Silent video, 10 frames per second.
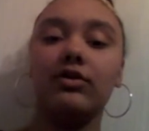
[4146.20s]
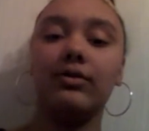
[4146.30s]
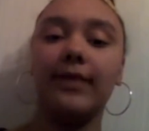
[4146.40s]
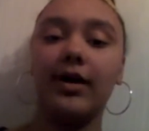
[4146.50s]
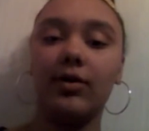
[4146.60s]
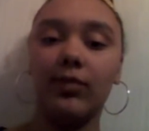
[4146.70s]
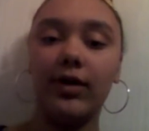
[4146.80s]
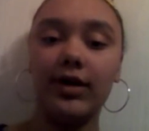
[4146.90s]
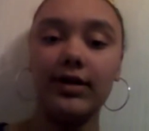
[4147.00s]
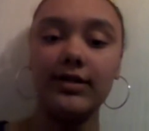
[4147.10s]
no matter what
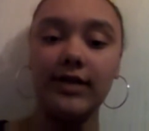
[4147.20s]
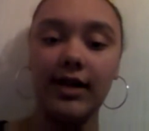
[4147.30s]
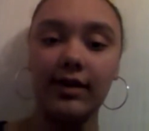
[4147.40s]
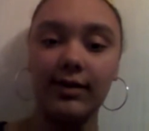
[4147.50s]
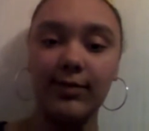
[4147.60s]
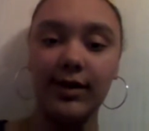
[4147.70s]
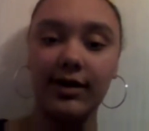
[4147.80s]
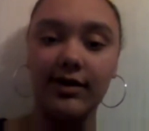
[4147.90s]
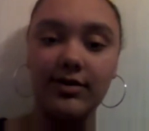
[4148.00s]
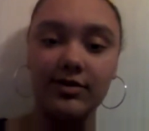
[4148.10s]
it is, Haley,
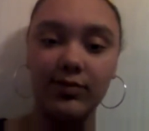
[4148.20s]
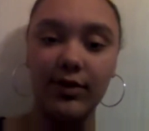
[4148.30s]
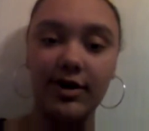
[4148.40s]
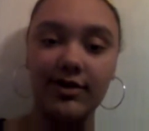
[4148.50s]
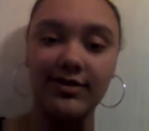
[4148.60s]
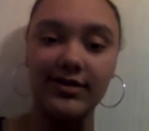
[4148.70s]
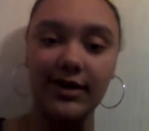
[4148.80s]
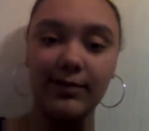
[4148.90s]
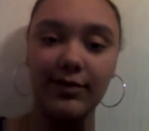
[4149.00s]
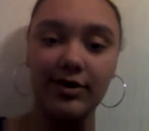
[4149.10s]
because we are the same
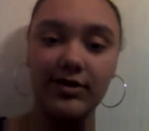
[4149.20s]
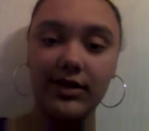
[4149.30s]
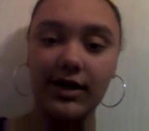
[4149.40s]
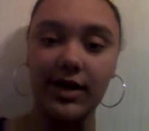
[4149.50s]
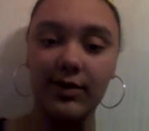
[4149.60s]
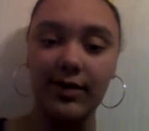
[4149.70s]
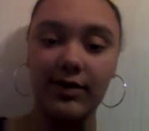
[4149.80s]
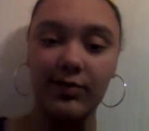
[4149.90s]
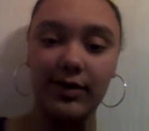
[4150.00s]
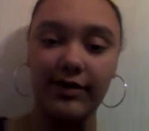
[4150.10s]
person now and
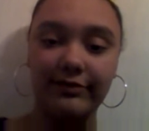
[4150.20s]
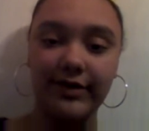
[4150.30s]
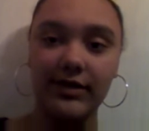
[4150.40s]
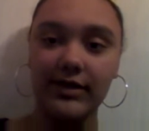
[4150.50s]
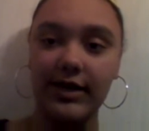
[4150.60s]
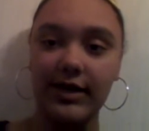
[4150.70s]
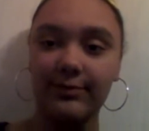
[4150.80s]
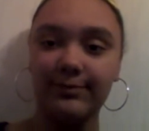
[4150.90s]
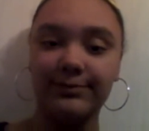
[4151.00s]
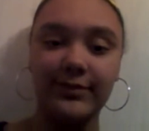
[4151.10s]
we are friends
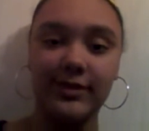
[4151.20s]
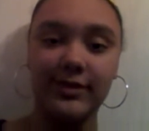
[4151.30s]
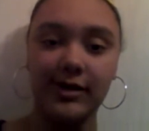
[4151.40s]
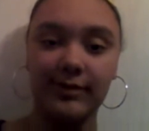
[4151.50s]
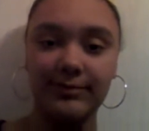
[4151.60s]
now. So.